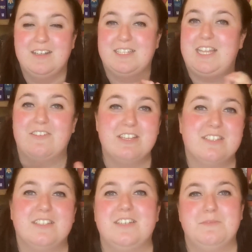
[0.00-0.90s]
There are
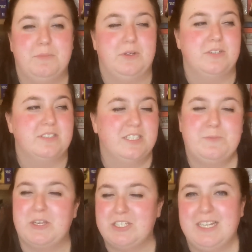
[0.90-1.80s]
certain books,
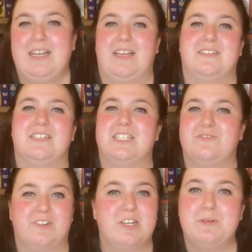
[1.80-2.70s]
especially classics,
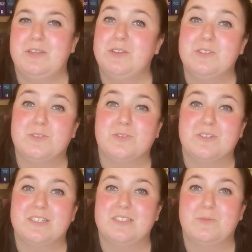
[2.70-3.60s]
very well-known
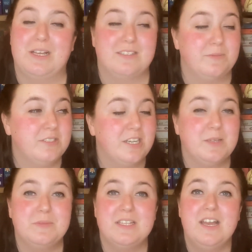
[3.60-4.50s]
stories, where
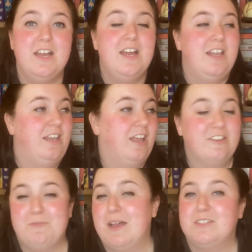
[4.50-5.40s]
sometimes
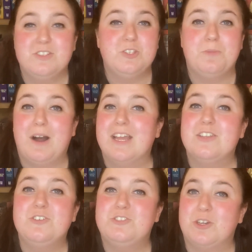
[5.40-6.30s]
life passes you by
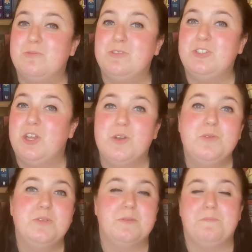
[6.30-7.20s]
and you don't
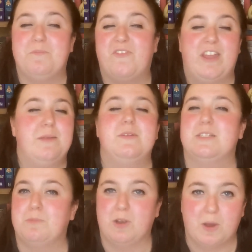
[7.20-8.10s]
know the
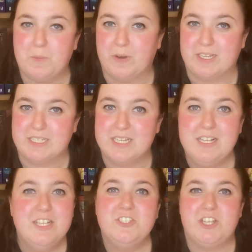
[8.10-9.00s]
famous plot point.
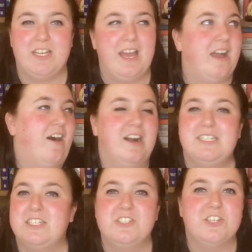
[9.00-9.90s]
Jane Eyre. I
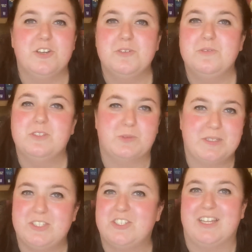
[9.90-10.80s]
didn't know the
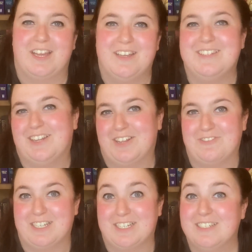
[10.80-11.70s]
twist in Jane Eyre until I
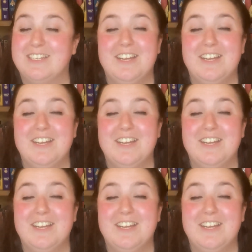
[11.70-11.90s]
read it.